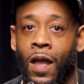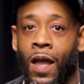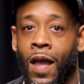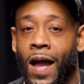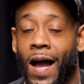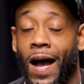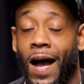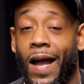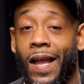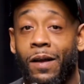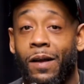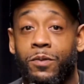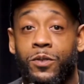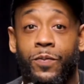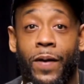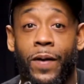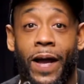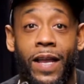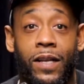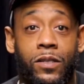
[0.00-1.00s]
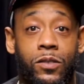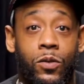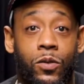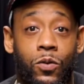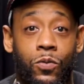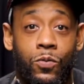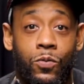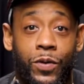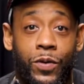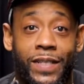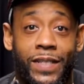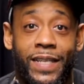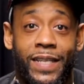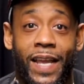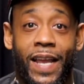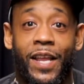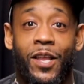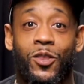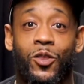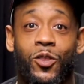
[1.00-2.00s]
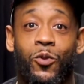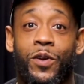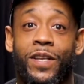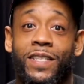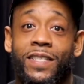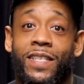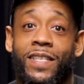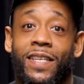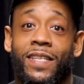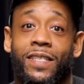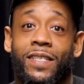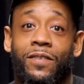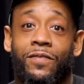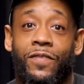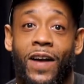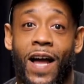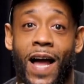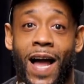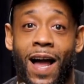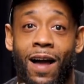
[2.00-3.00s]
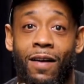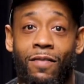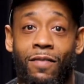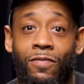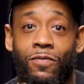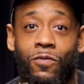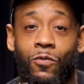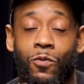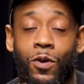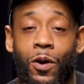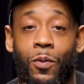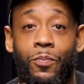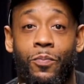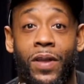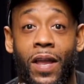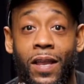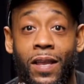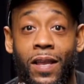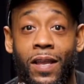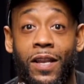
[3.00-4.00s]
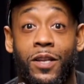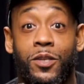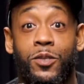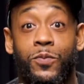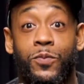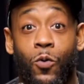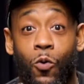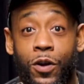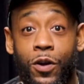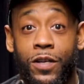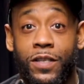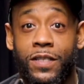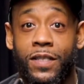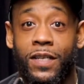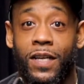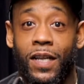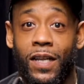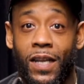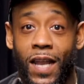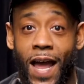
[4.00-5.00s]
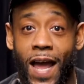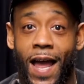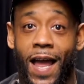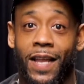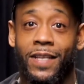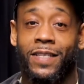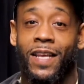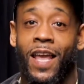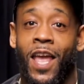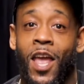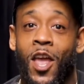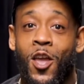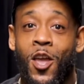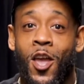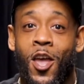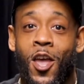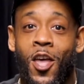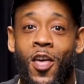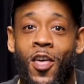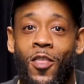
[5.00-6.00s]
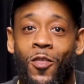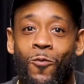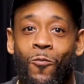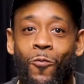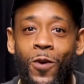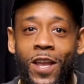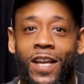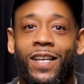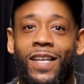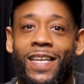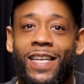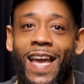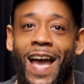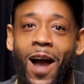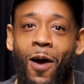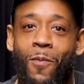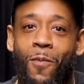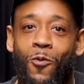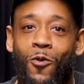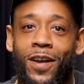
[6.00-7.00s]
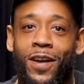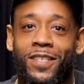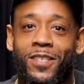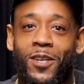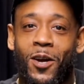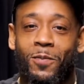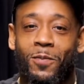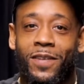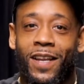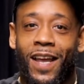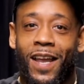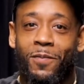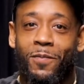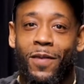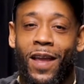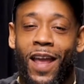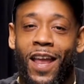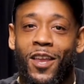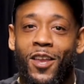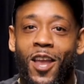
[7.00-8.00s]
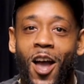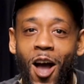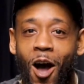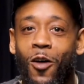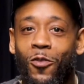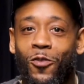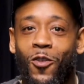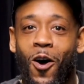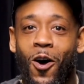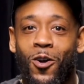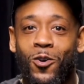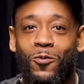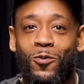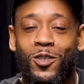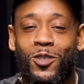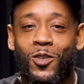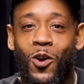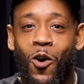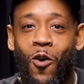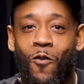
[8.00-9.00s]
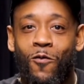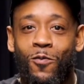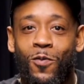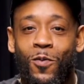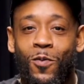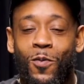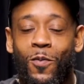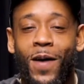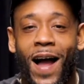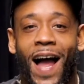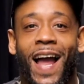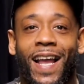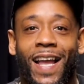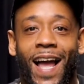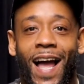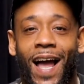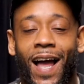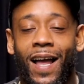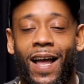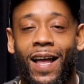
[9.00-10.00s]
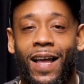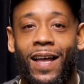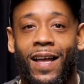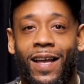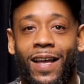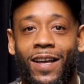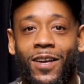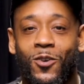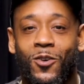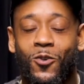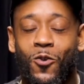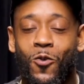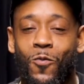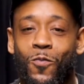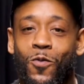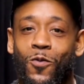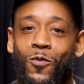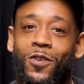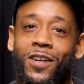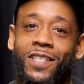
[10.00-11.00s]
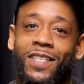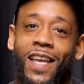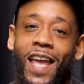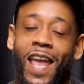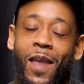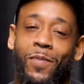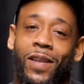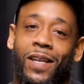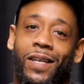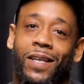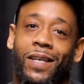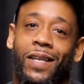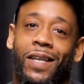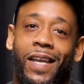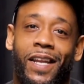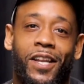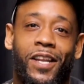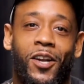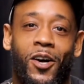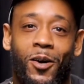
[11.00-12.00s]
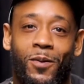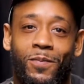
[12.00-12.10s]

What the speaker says: I am Spike Lou with Dead End 365, where opinion and sports collide. Weekly Cowboys update, man. Y'all thought it was over, but my guy, Cooper Rush, came and lit it up.